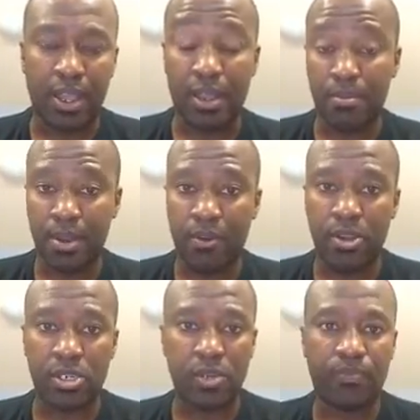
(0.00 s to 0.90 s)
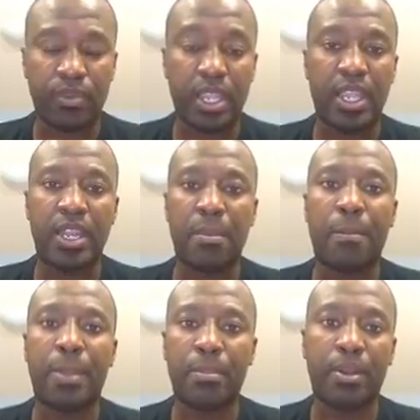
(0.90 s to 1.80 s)
and marriage in a
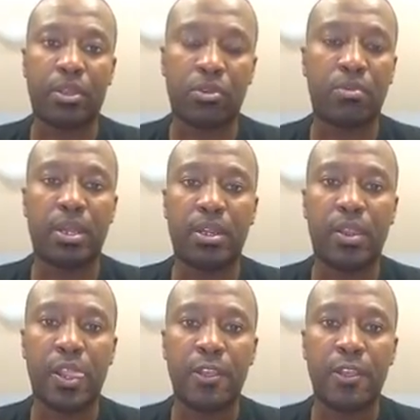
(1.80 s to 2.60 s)
biblical manner.